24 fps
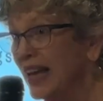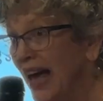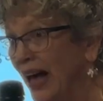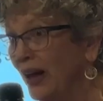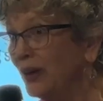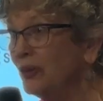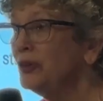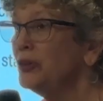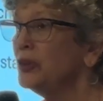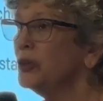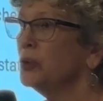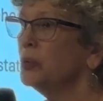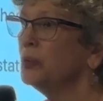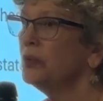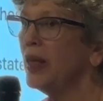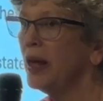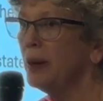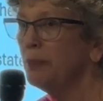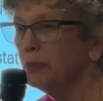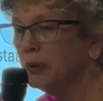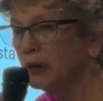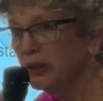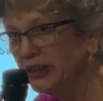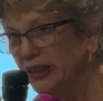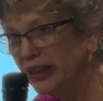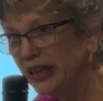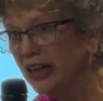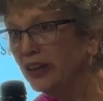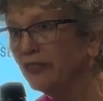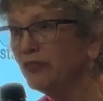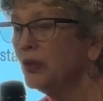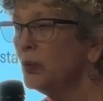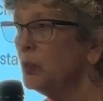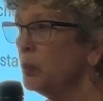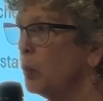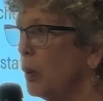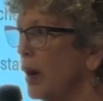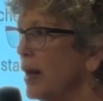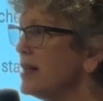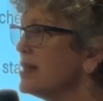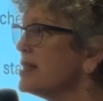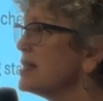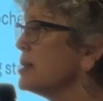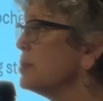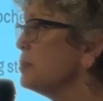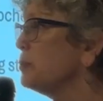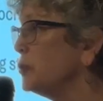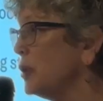tell you they believe in
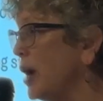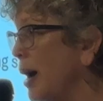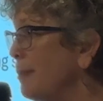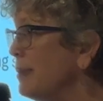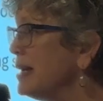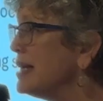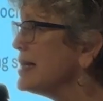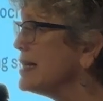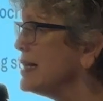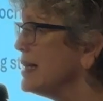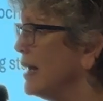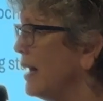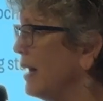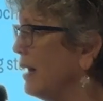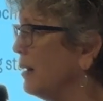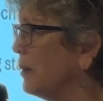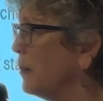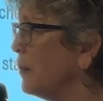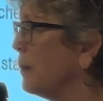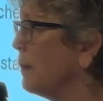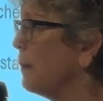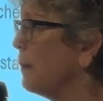white supremacy.